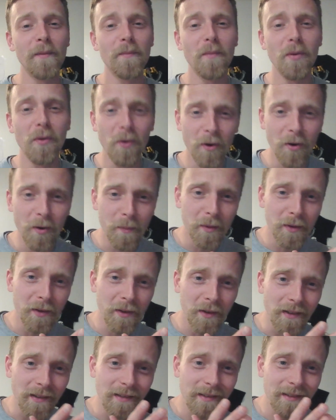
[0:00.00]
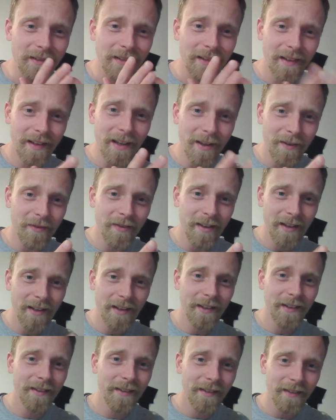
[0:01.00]
portable
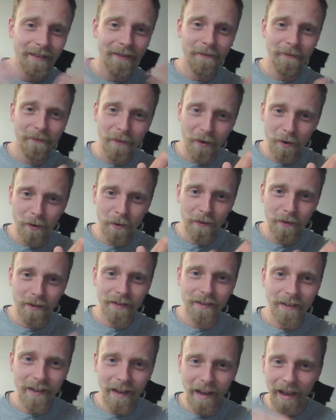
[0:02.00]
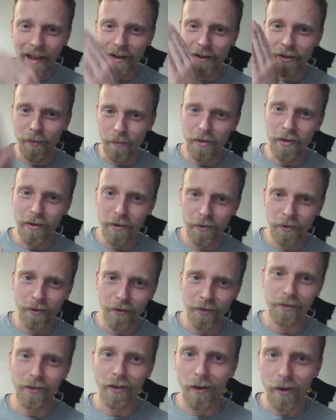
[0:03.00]
TVs, phones, and
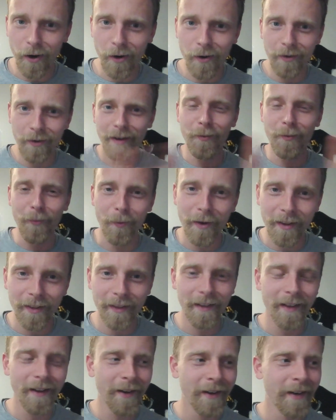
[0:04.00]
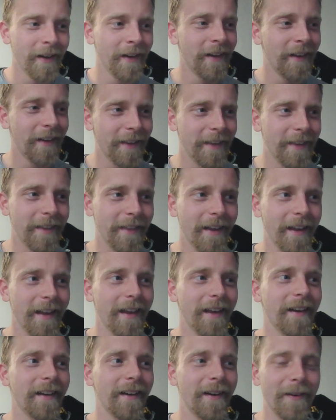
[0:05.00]
computers all in one
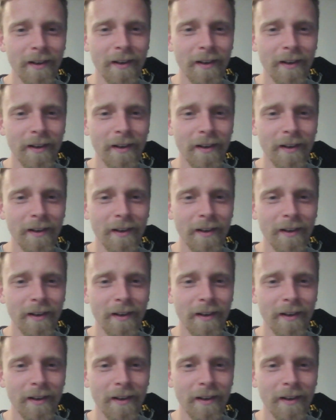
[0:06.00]
thing.